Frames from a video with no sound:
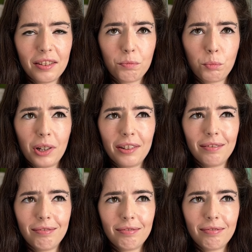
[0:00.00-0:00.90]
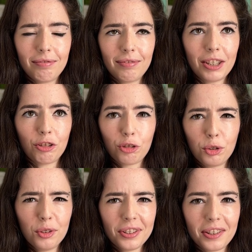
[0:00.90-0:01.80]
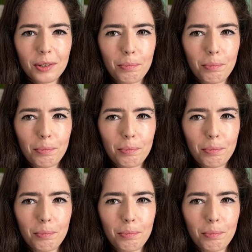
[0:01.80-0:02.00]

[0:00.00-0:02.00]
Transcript: Well, it's shorts,